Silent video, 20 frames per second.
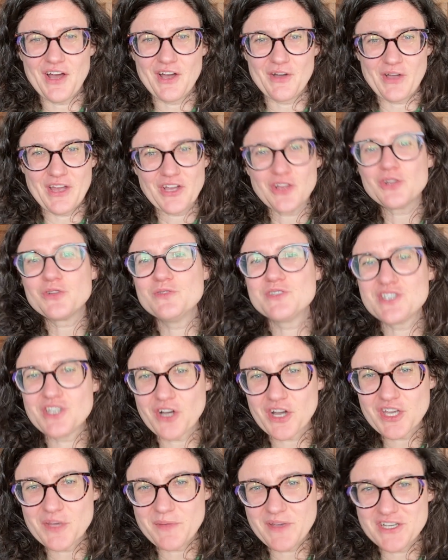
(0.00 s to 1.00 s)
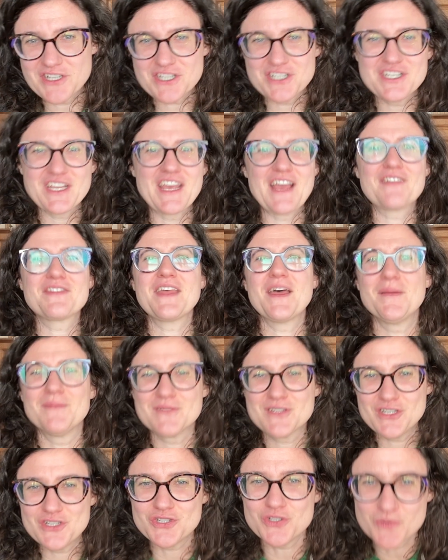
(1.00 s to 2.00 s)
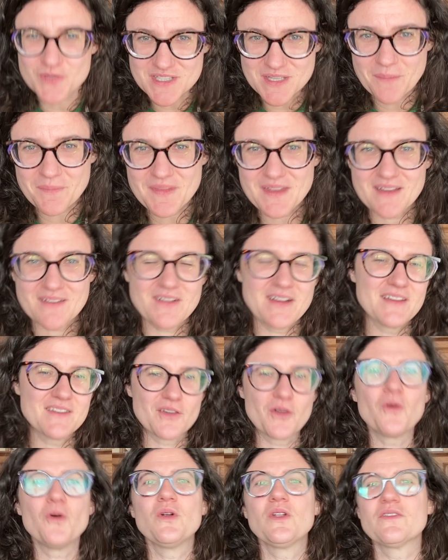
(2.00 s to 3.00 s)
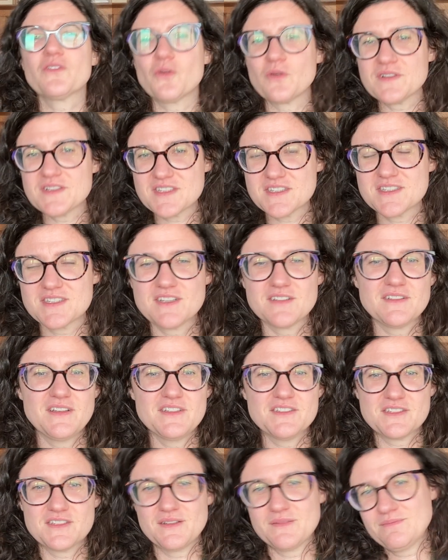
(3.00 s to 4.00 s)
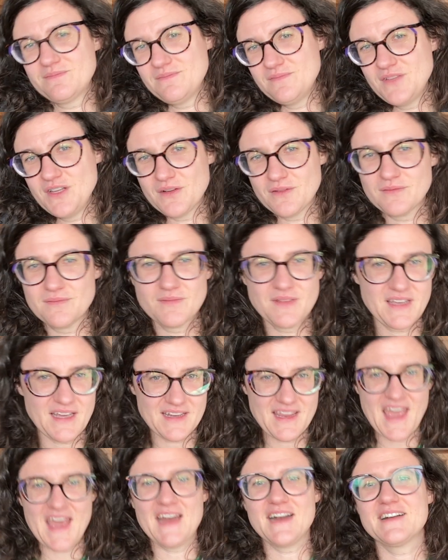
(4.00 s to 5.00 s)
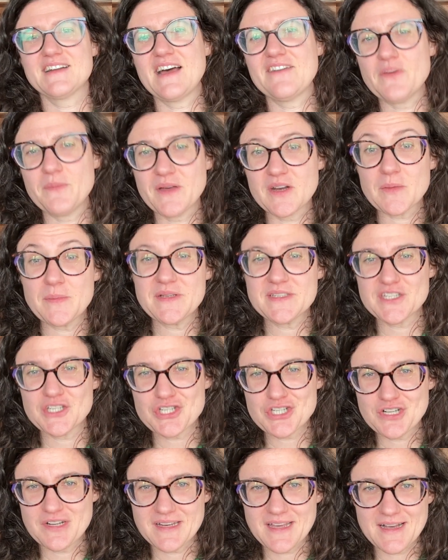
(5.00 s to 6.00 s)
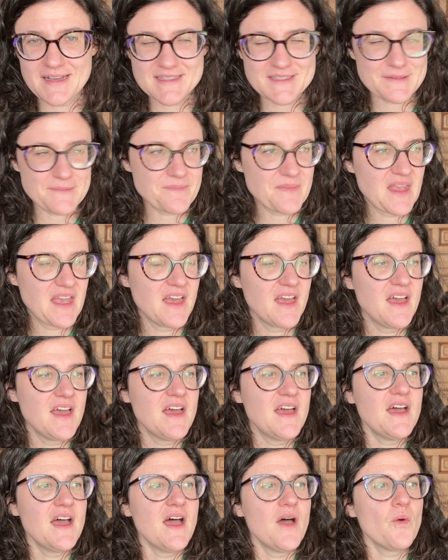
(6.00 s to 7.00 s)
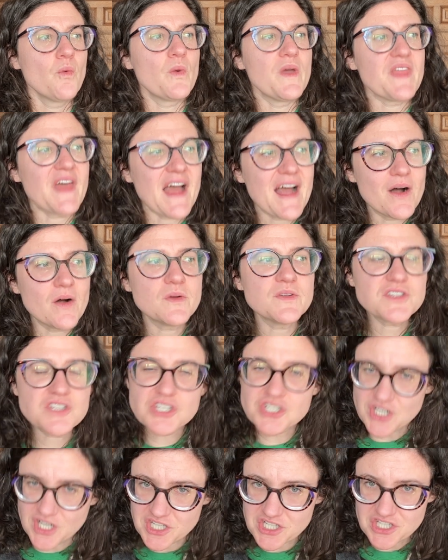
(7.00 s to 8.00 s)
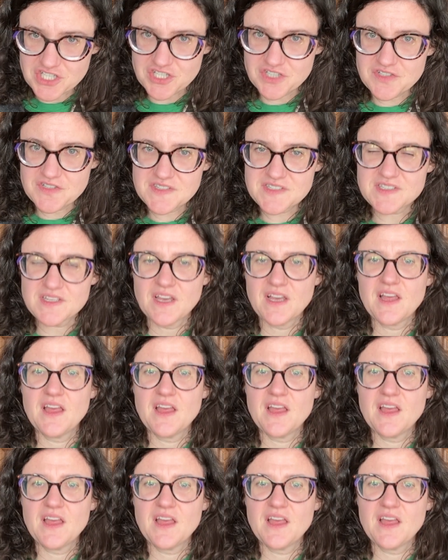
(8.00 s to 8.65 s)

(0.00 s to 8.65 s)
includes the occupation to get them to do something, right? And the goal, of course, is to get Canada to have a better position on Gaza. Without structures,